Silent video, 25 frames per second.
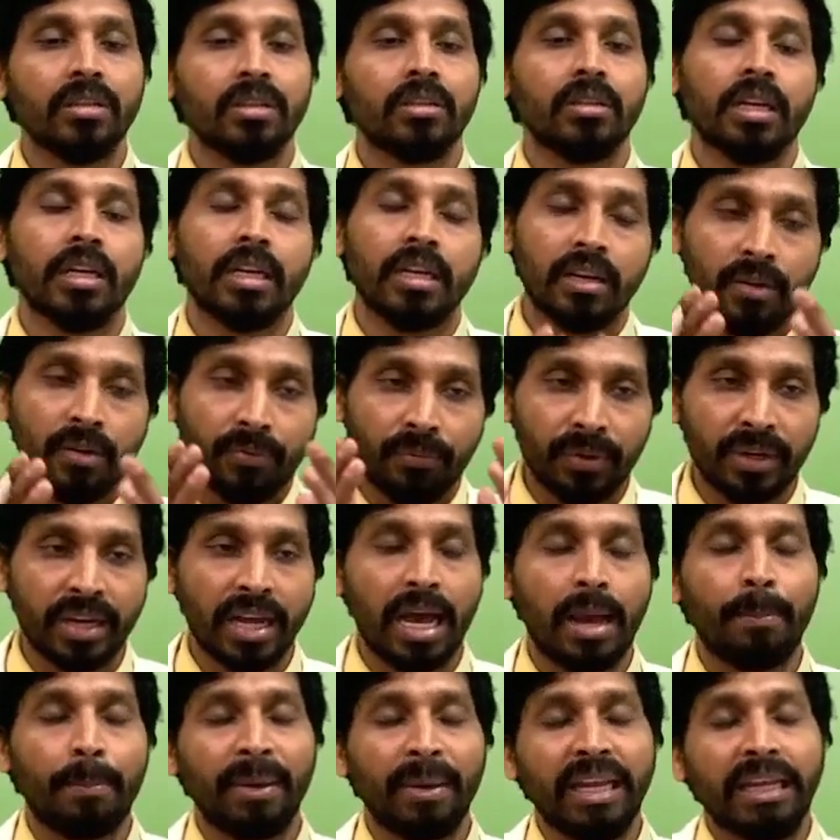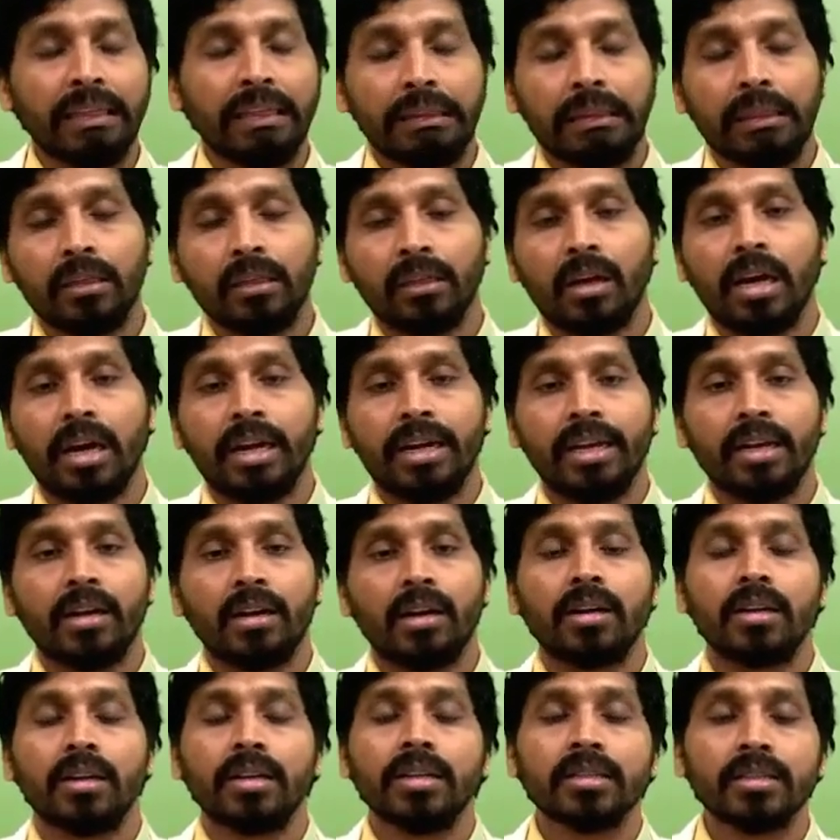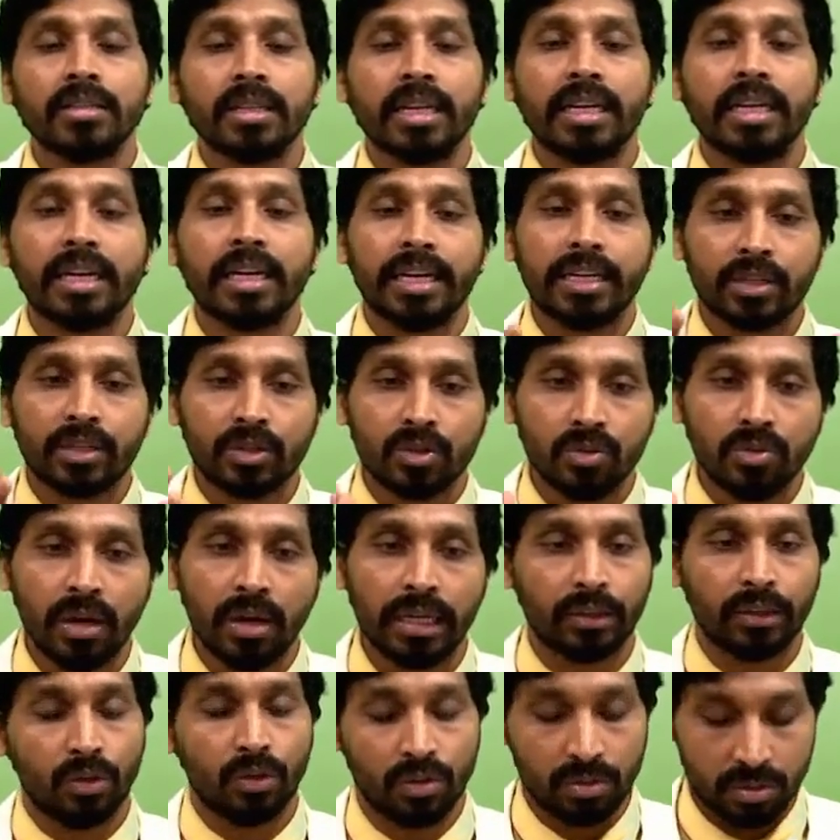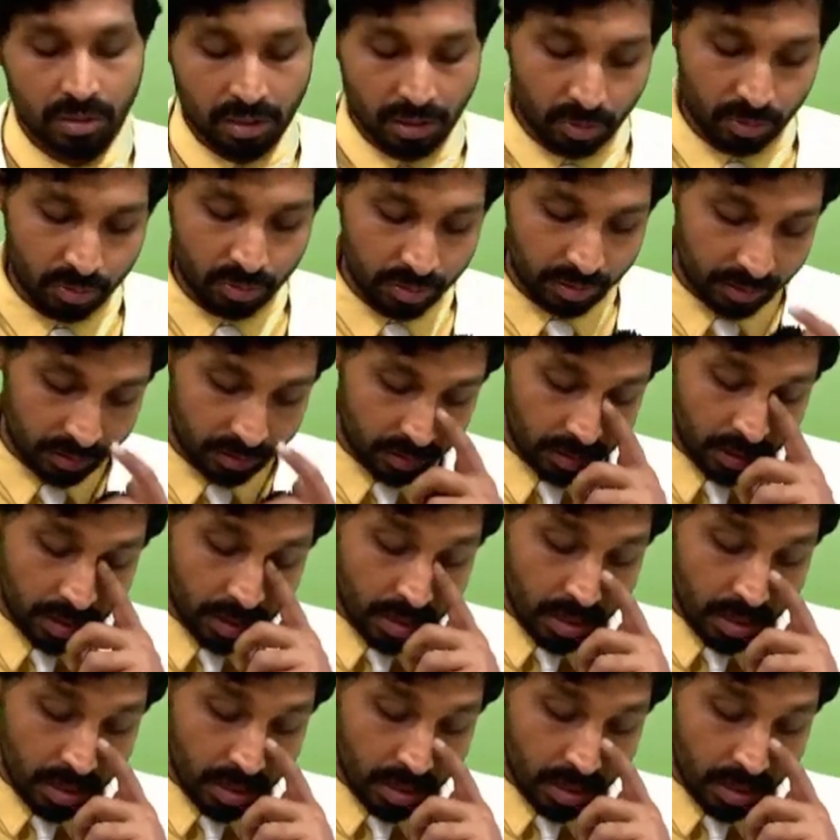and if it happening in the cardiac arteries, then it leads to atherosclerosis.